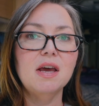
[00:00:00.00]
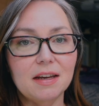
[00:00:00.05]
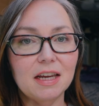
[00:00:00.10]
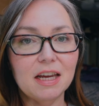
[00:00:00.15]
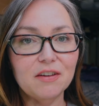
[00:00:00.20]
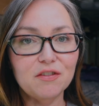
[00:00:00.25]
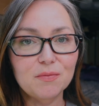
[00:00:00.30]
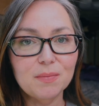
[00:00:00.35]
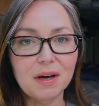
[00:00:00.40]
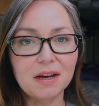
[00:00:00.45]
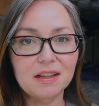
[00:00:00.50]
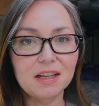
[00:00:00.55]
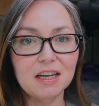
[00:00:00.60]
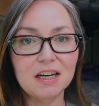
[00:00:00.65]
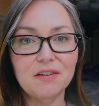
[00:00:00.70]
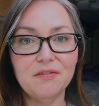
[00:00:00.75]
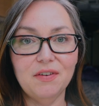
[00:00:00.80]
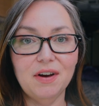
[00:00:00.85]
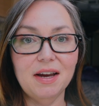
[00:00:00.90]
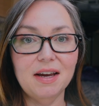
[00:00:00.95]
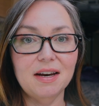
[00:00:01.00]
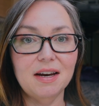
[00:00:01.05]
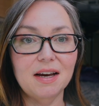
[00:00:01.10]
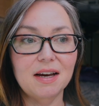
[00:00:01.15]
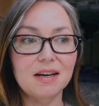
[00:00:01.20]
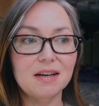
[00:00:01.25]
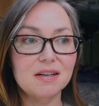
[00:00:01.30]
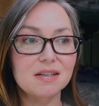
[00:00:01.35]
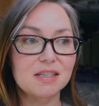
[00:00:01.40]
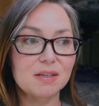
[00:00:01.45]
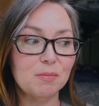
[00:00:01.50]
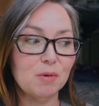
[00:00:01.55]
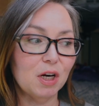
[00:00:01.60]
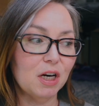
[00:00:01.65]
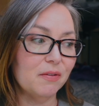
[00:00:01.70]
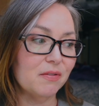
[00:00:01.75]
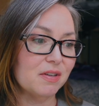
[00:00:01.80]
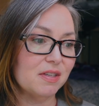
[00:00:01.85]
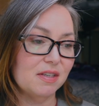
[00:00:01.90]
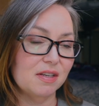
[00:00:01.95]
Even back then, if I had had some
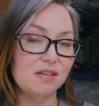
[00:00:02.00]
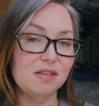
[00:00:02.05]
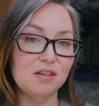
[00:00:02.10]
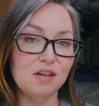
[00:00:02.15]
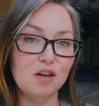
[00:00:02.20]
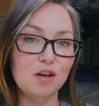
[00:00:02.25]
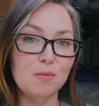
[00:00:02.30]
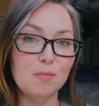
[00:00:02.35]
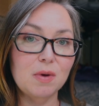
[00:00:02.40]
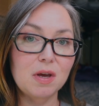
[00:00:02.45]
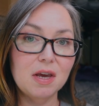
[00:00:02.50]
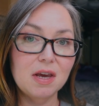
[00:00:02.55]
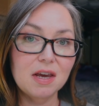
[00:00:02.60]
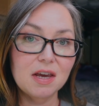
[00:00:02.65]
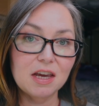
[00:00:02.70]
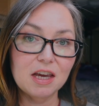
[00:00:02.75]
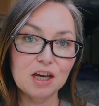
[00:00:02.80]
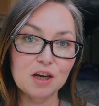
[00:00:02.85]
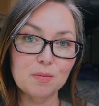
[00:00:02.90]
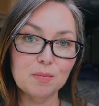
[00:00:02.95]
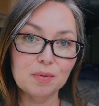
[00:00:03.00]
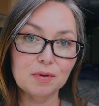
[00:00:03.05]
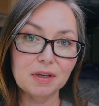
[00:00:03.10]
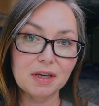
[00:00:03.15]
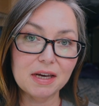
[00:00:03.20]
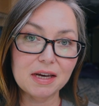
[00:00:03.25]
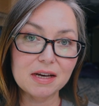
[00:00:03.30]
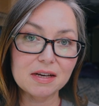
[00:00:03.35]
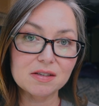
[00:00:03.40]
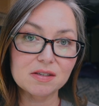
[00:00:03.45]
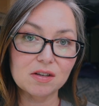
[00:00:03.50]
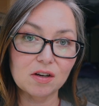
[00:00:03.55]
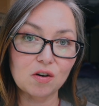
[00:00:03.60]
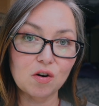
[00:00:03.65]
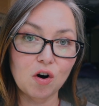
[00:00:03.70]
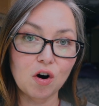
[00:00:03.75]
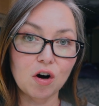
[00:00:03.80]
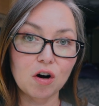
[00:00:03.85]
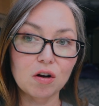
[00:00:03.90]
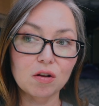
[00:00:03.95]
kind of a system in place, a car